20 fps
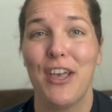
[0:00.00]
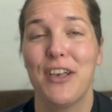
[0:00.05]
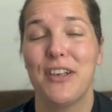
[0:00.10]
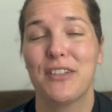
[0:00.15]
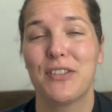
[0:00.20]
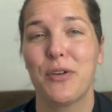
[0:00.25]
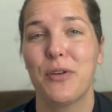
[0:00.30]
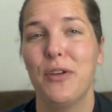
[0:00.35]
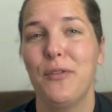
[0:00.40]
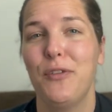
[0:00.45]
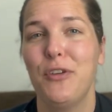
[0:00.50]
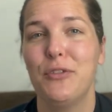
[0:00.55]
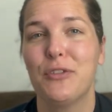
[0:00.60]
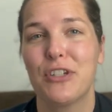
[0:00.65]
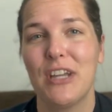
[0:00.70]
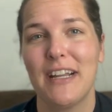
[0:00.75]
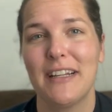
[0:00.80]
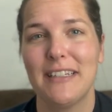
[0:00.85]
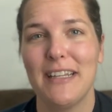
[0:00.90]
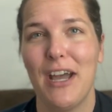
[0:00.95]
So if you
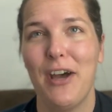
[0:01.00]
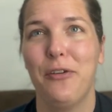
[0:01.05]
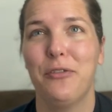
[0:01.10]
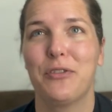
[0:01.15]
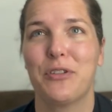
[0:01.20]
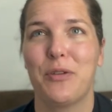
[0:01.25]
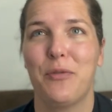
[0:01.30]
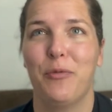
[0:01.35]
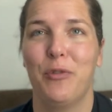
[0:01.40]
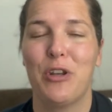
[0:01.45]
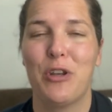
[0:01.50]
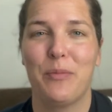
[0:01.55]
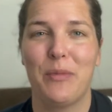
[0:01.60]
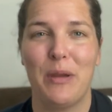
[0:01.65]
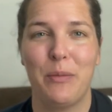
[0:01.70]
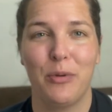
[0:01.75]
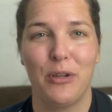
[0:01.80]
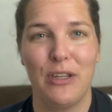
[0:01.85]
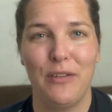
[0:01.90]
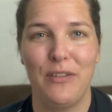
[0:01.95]
checked out one of my
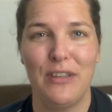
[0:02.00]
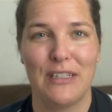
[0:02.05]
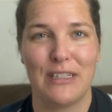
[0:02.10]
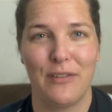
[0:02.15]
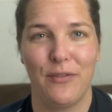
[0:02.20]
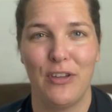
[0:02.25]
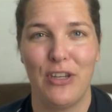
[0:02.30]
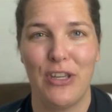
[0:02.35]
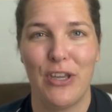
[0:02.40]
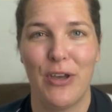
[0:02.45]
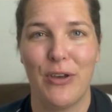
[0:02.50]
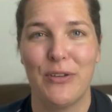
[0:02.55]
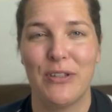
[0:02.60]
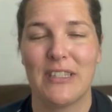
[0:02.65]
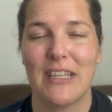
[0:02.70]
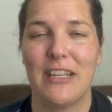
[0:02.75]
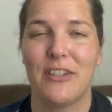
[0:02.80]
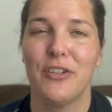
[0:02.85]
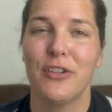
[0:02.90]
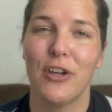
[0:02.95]
previous videos,
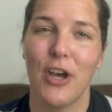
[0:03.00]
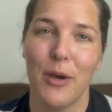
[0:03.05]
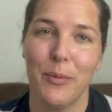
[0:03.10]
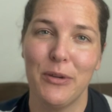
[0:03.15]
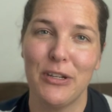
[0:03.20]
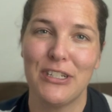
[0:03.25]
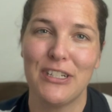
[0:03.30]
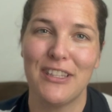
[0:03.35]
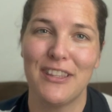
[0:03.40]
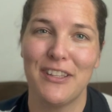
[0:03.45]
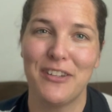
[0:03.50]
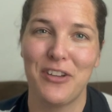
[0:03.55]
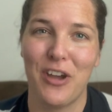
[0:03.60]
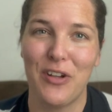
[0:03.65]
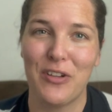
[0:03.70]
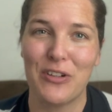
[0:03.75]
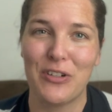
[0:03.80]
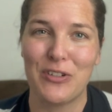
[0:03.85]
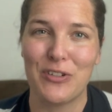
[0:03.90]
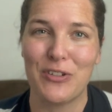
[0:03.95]
I took Aubrey to the
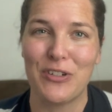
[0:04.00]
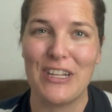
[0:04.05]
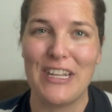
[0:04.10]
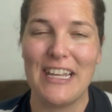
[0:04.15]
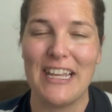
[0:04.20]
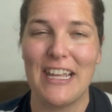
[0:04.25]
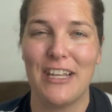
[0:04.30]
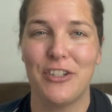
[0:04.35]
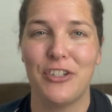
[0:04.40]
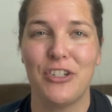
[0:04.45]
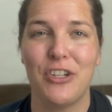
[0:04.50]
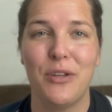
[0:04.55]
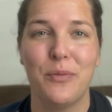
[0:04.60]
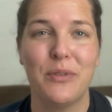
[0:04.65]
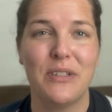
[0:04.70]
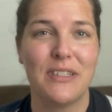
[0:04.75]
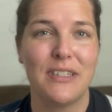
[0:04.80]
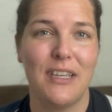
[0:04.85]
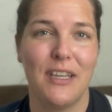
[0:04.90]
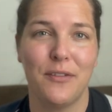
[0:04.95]
Dollar Tree and she
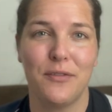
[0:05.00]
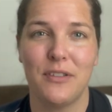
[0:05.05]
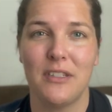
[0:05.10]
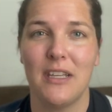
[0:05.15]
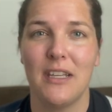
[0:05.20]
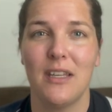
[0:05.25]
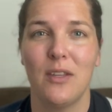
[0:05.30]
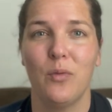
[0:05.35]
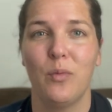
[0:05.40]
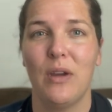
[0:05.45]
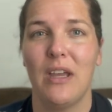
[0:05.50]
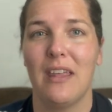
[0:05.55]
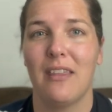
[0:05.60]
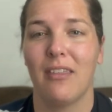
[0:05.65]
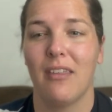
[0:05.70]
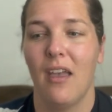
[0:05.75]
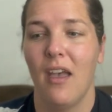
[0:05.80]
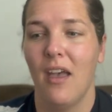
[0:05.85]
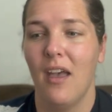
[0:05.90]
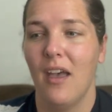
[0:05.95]
was gifted with
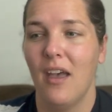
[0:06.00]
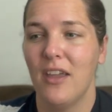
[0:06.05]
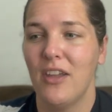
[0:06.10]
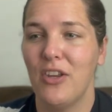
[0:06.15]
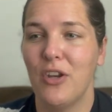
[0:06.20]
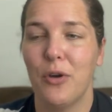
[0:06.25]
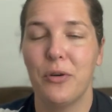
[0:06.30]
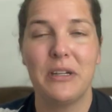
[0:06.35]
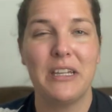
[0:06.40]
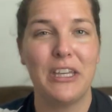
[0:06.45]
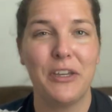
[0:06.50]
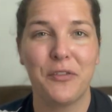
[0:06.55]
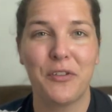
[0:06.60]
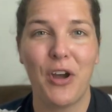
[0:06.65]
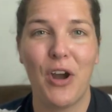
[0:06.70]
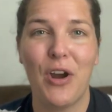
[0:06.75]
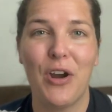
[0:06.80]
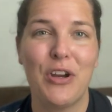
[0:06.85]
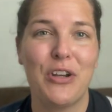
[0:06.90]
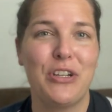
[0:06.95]
you know, a gift
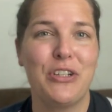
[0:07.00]
card.